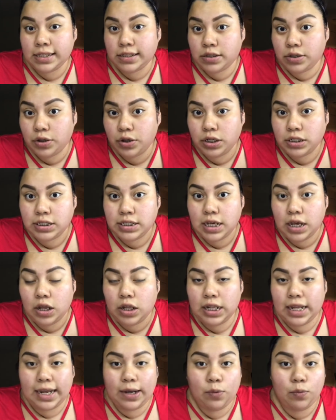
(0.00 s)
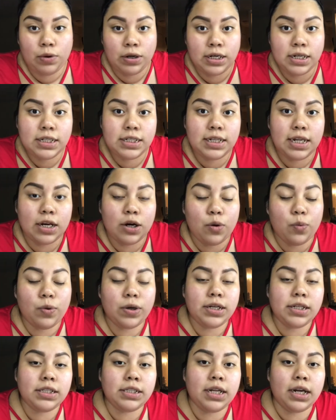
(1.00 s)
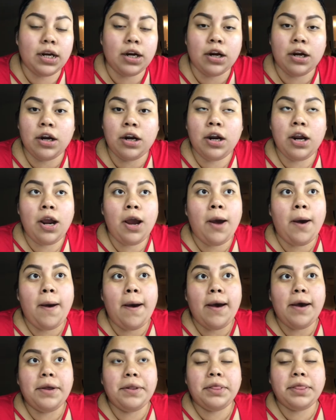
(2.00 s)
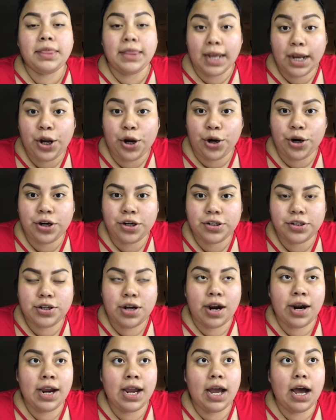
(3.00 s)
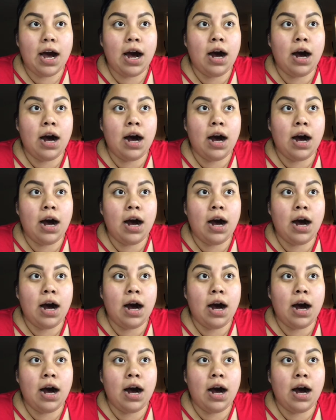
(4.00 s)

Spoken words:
You could tell like one is thinner, one is thicker, sorry.